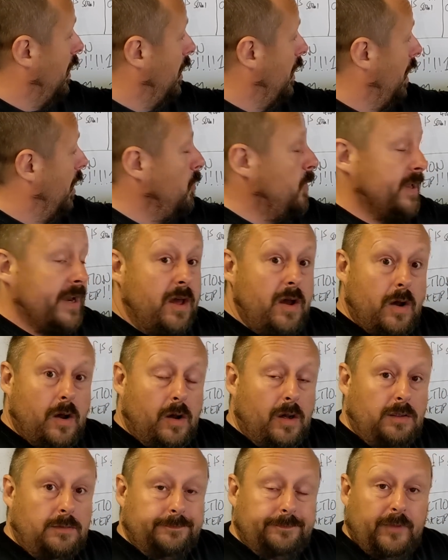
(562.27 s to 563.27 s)

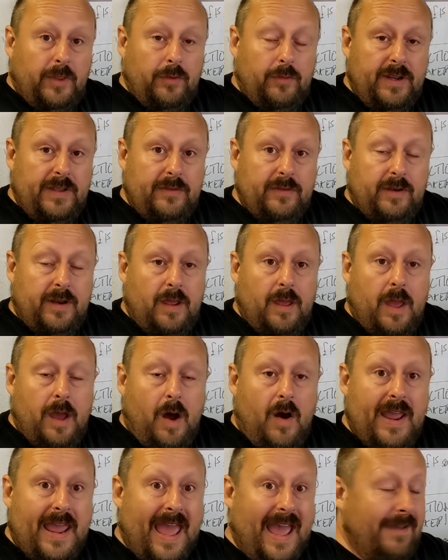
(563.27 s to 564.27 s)
O&R, the reason
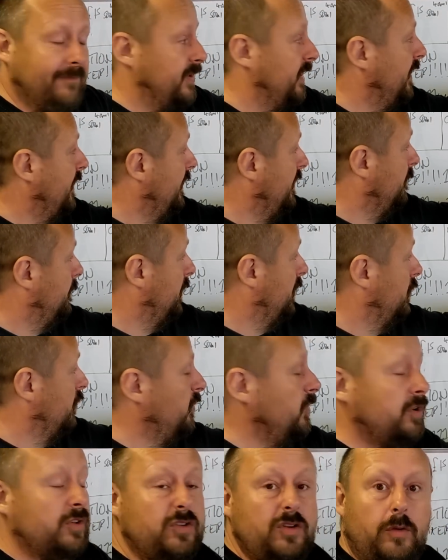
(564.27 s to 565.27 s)
I have it is because
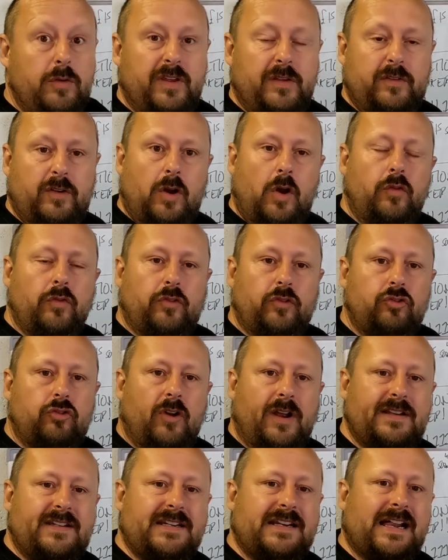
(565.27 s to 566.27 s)
you can use it as a
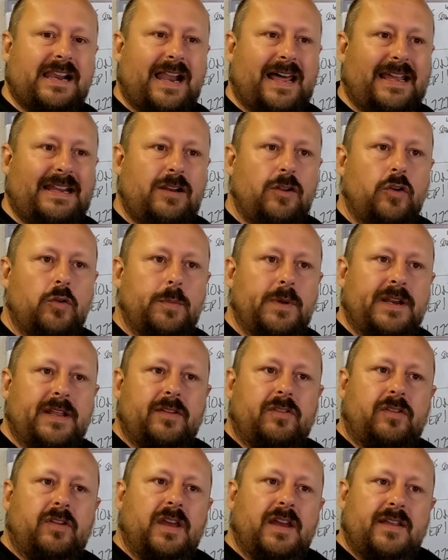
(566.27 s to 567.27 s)
concentrated clay lube, and
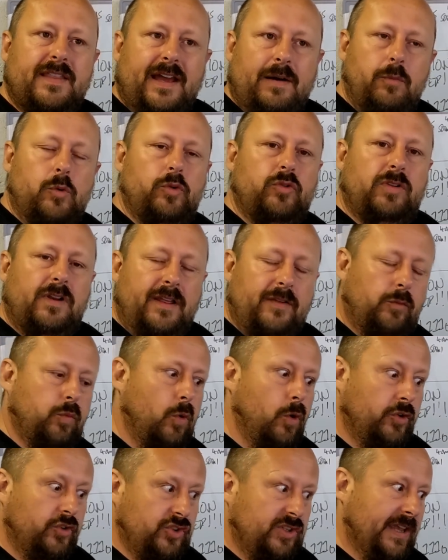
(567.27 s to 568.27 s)
it's that waterless
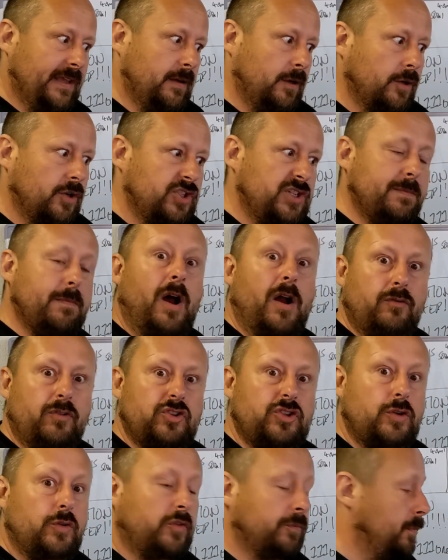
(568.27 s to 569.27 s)
wash technology might
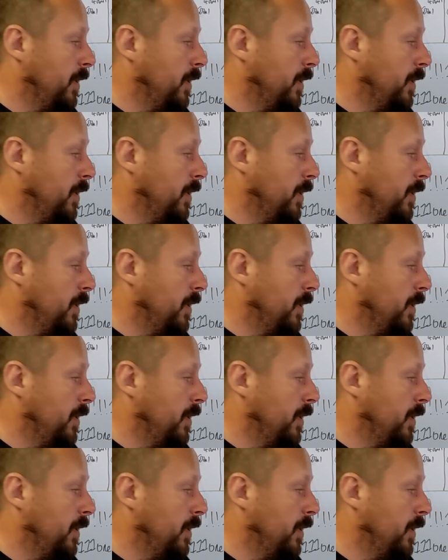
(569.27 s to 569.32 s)
reduce